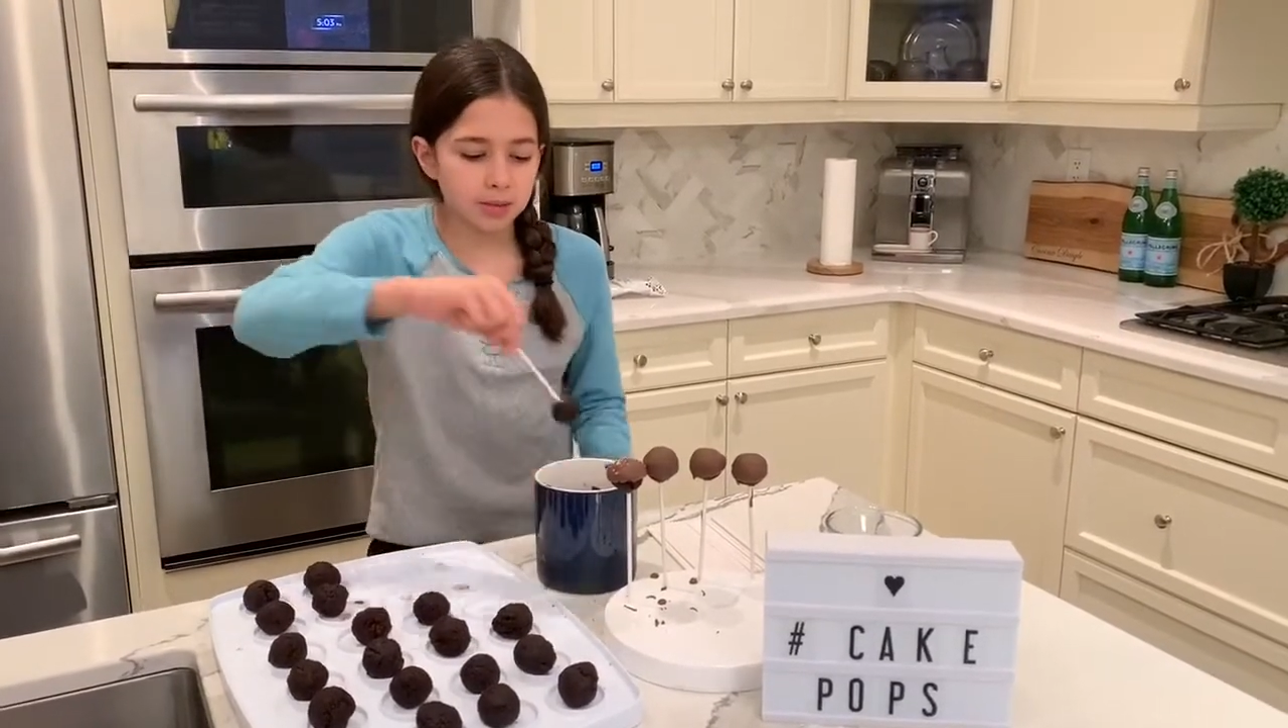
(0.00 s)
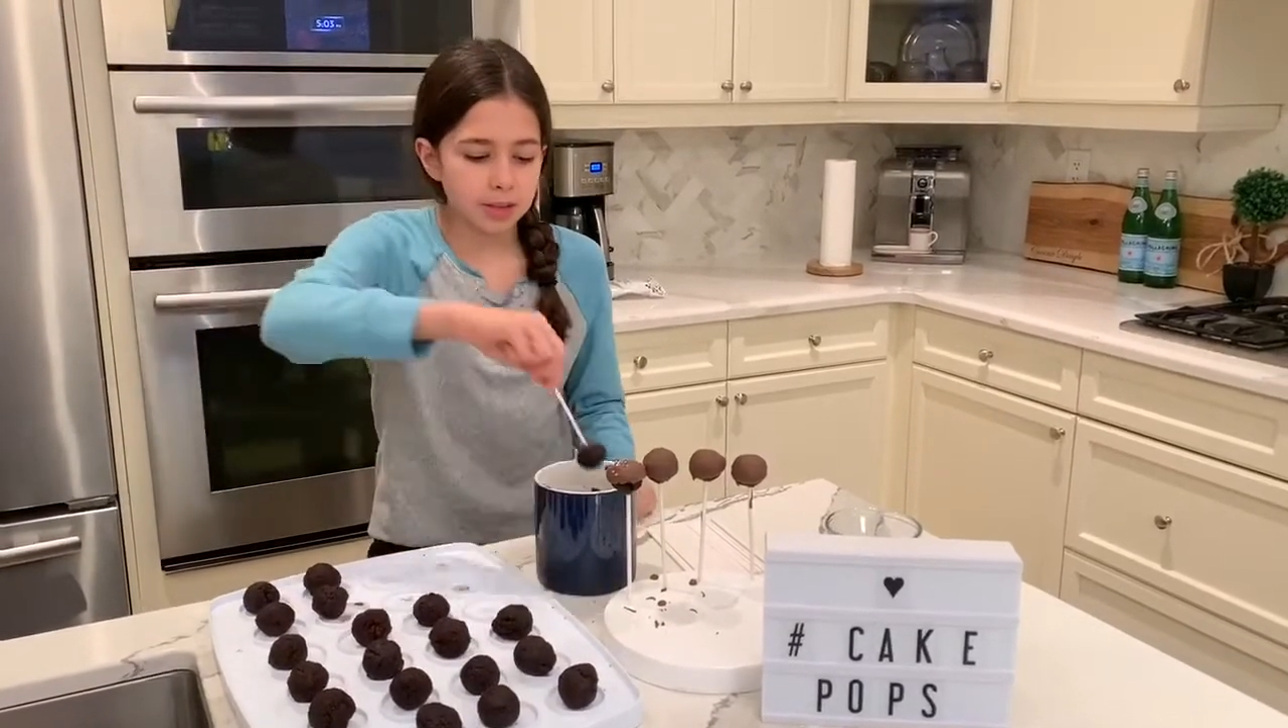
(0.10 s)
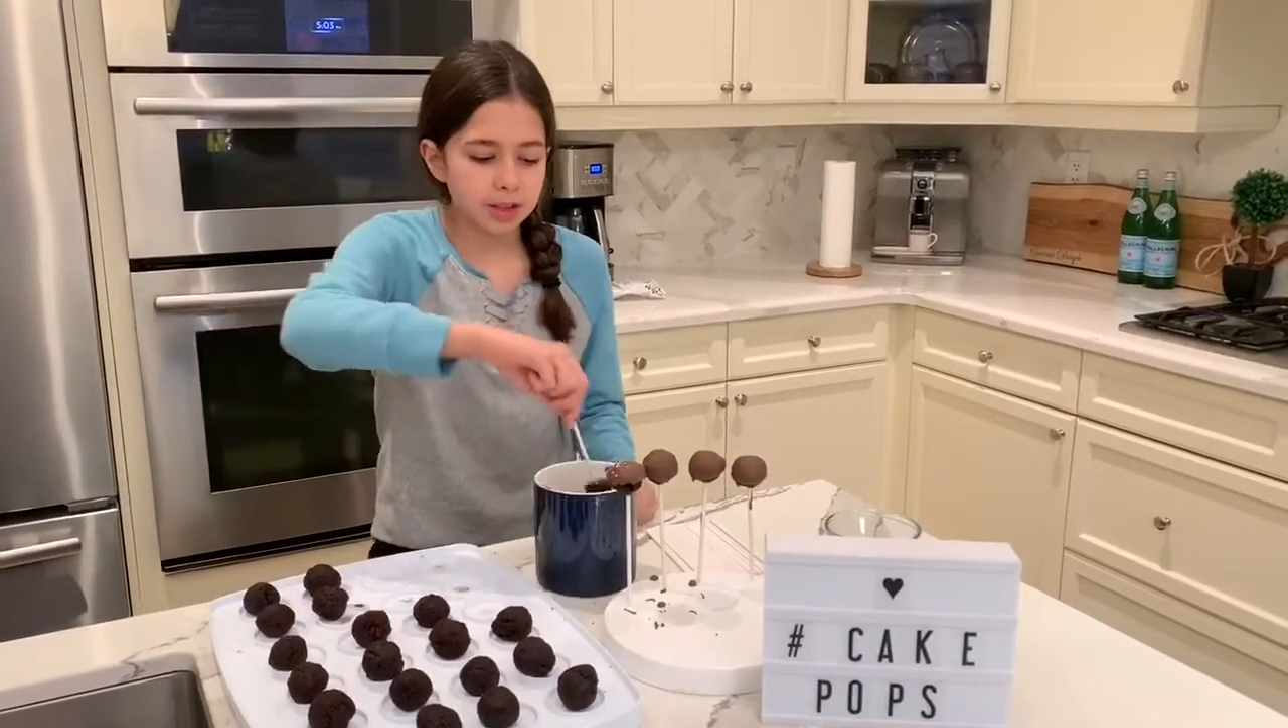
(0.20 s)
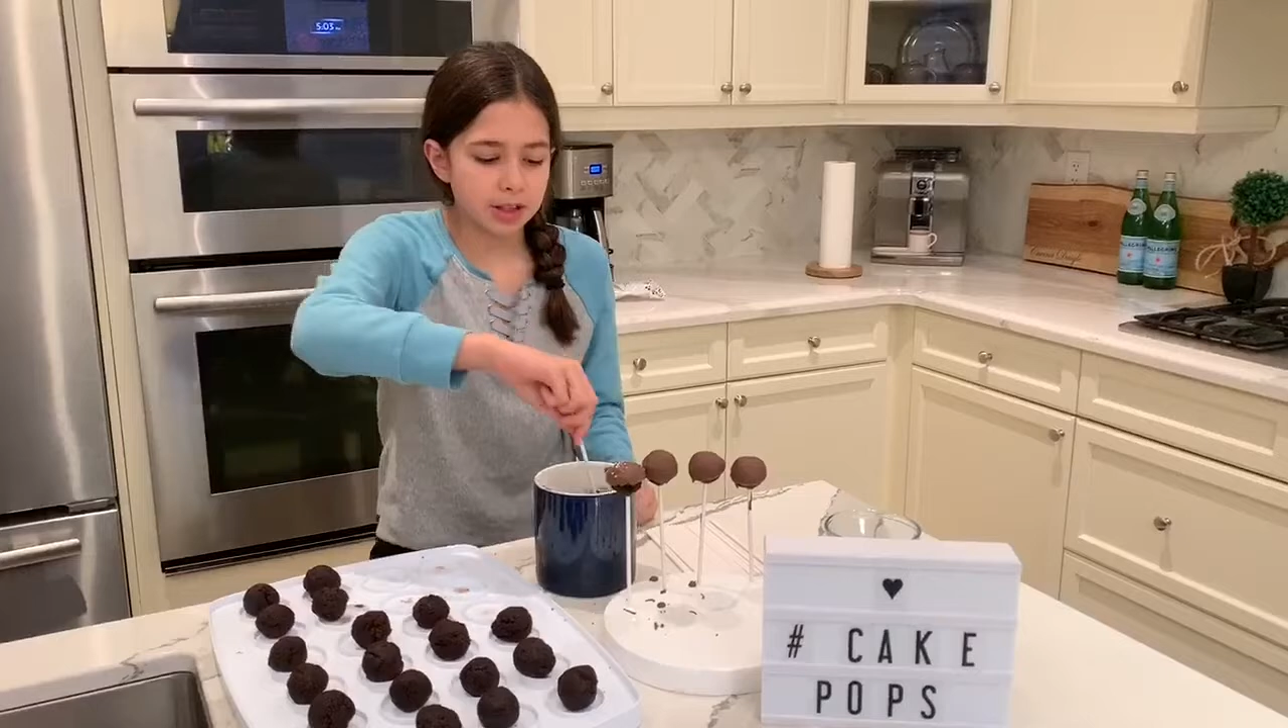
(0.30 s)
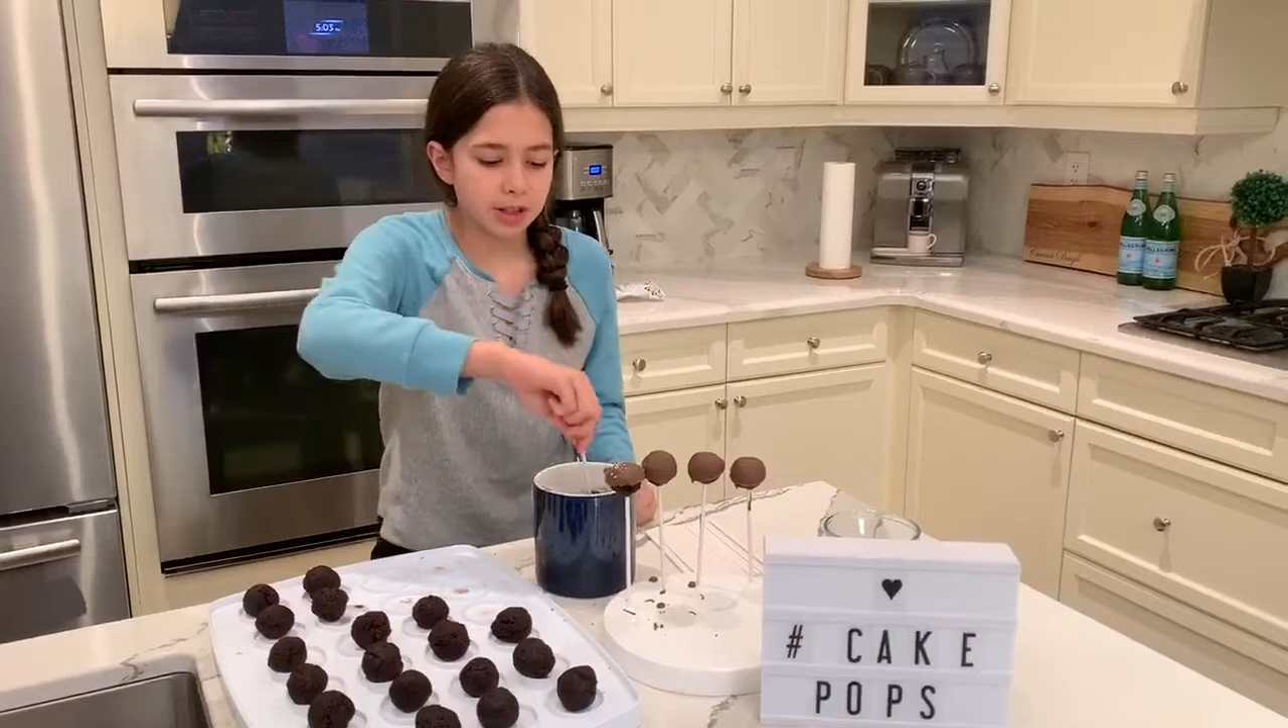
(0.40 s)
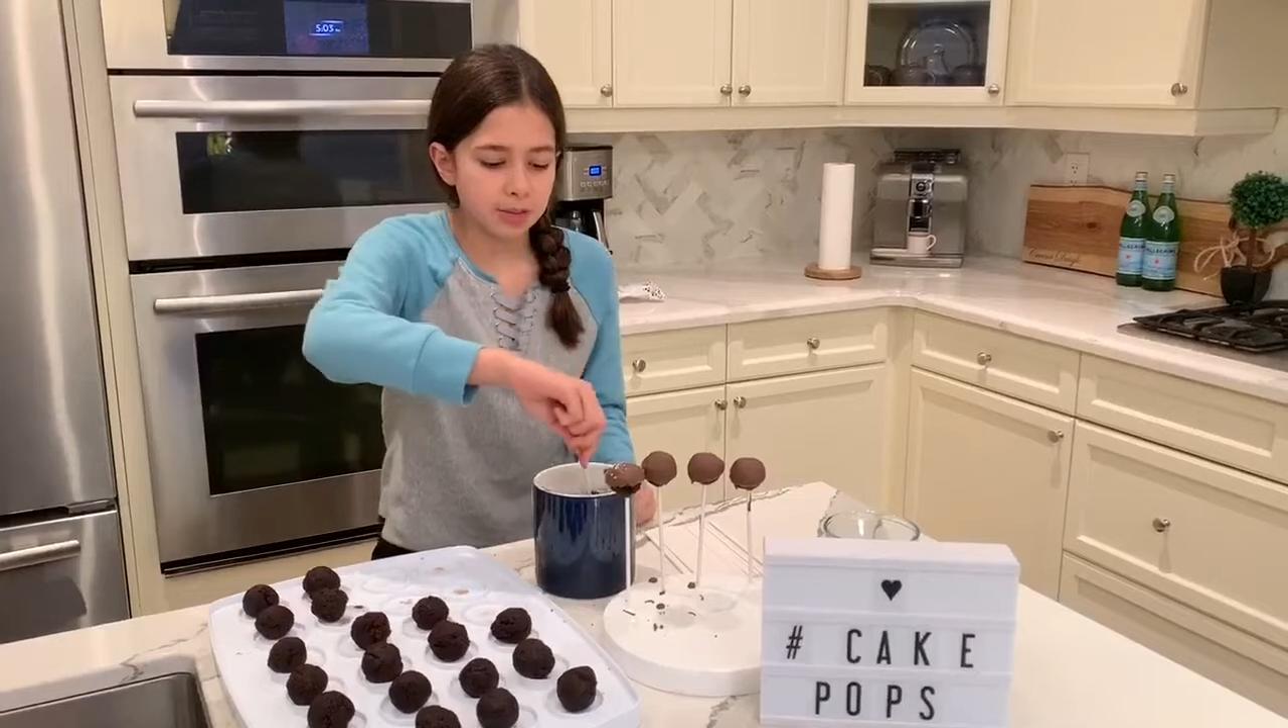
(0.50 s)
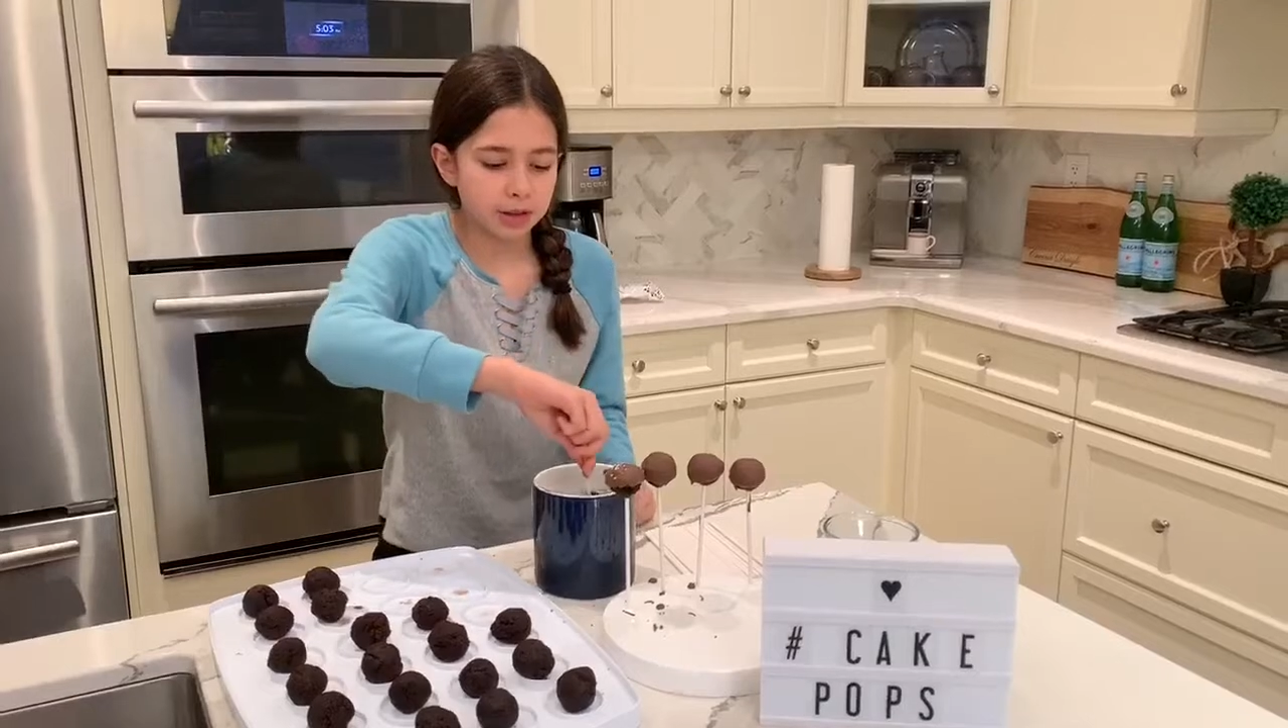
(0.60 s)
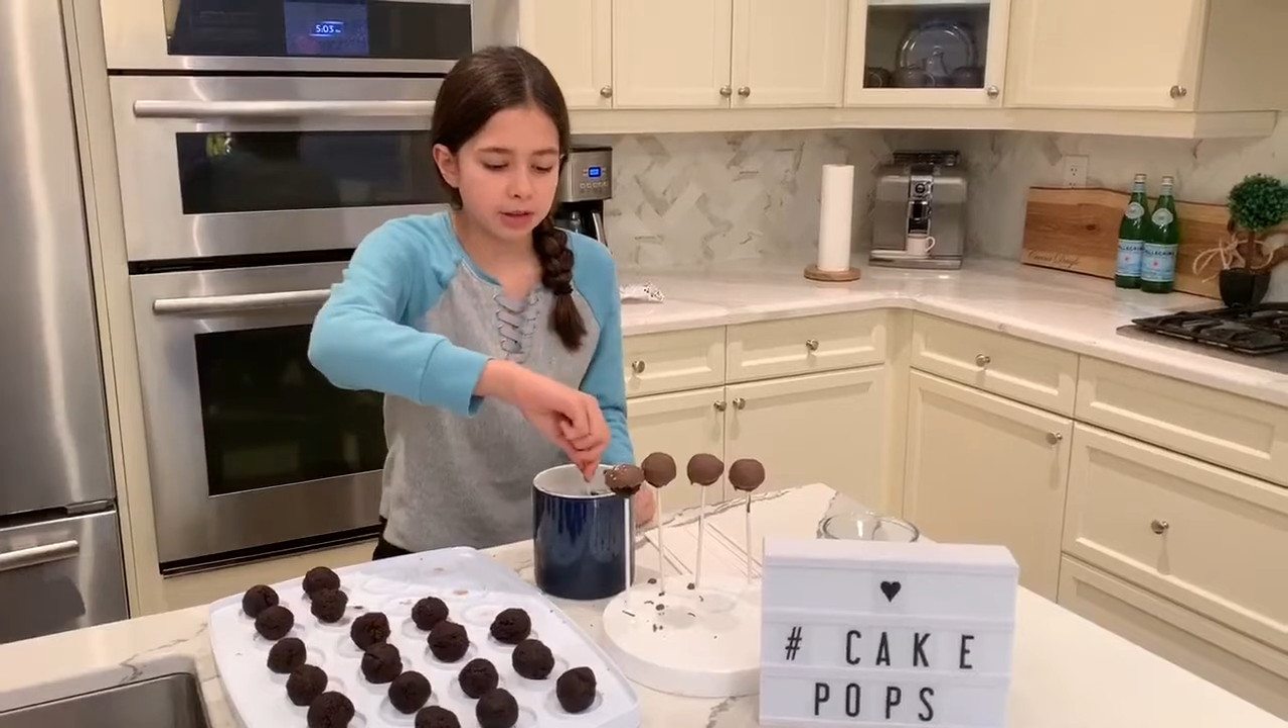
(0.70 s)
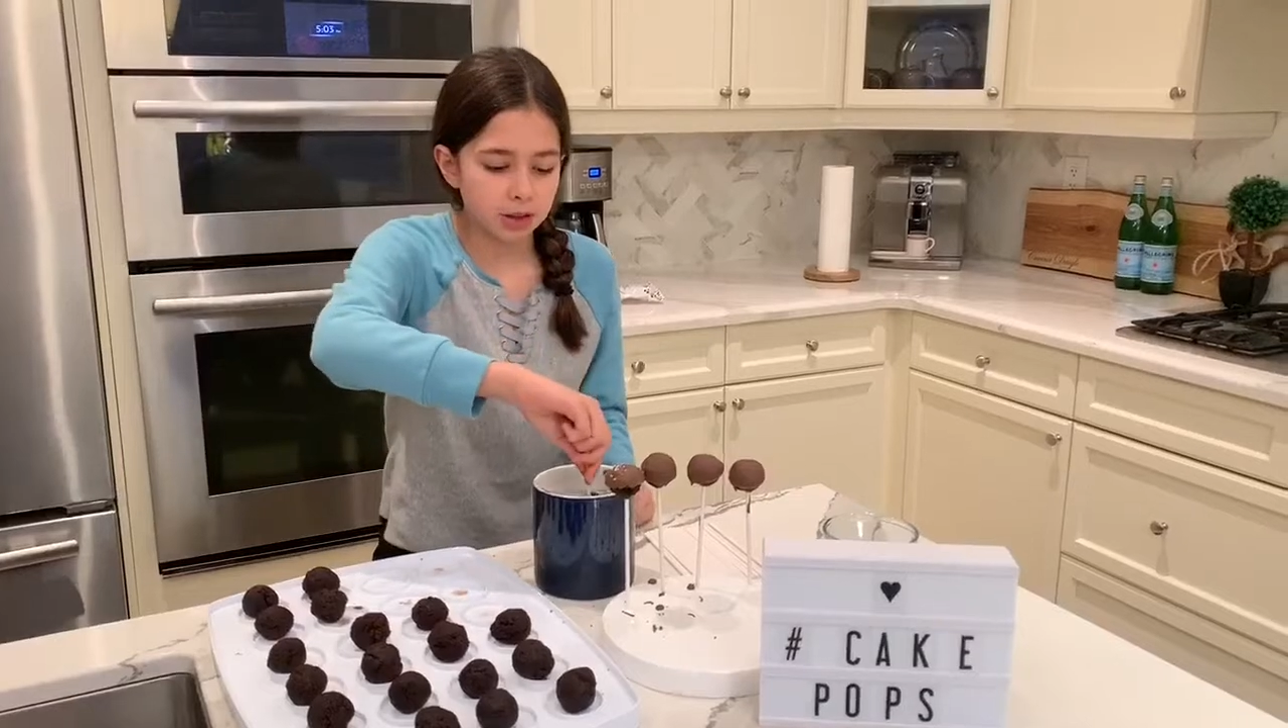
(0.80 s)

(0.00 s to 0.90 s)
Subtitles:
into the melted